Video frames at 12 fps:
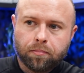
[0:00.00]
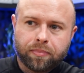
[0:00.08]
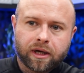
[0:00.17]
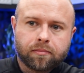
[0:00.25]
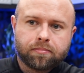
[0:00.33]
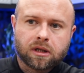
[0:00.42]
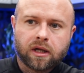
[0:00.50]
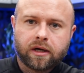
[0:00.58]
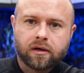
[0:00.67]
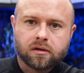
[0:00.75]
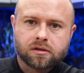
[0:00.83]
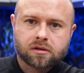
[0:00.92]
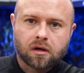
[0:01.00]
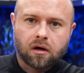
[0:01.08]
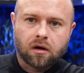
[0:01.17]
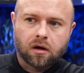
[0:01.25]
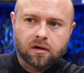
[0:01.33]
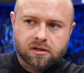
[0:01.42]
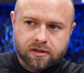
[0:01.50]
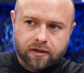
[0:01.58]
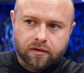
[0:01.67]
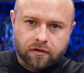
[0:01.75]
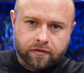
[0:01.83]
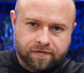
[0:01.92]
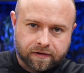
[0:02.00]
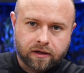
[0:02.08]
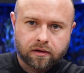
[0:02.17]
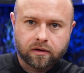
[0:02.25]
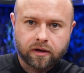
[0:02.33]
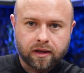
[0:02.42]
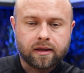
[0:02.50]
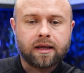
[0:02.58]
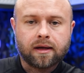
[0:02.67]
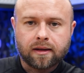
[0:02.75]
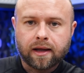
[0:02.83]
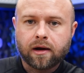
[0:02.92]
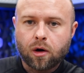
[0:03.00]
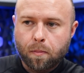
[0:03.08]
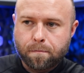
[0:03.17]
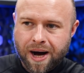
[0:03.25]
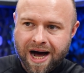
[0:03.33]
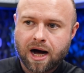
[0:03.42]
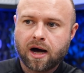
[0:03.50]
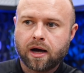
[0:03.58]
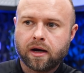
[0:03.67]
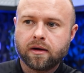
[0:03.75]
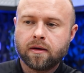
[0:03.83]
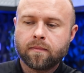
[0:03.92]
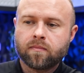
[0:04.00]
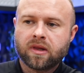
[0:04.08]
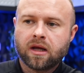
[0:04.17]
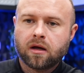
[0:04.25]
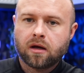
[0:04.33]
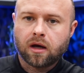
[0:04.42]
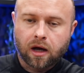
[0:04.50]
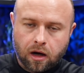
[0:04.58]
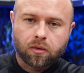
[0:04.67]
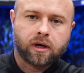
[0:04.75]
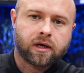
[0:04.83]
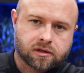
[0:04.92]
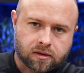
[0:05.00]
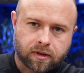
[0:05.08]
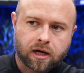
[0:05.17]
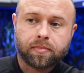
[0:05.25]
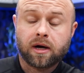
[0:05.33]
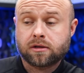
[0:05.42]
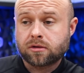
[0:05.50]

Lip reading: Big players are sticking their finger in the ALEO pie, and I want to get some of that pie.